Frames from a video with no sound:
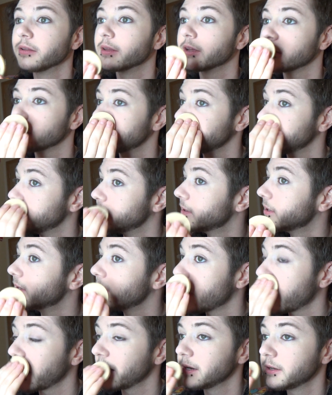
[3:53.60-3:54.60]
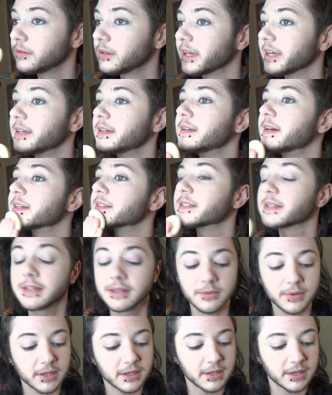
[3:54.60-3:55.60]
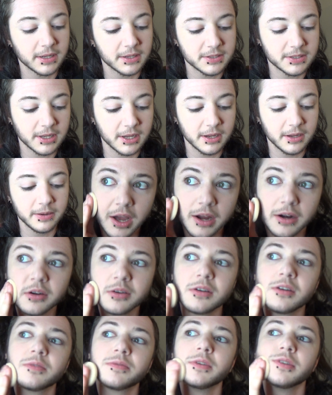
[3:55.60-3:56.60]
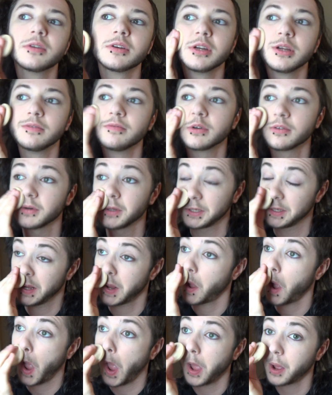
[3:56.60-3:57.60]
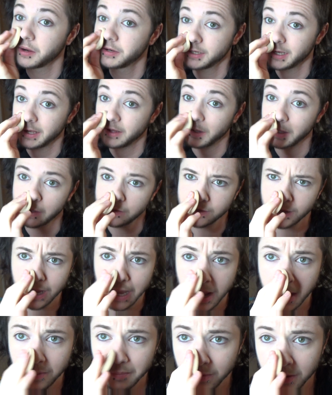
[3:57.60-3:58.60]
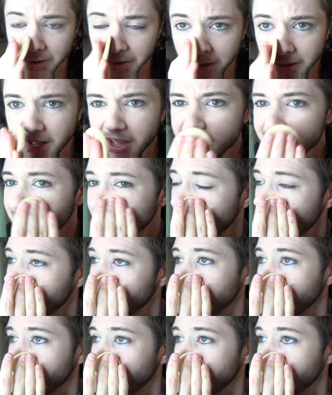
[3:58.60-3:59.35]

that'll be good. I do like dusting, what can I say? don't know if you can even really tell in the camera. I think I'm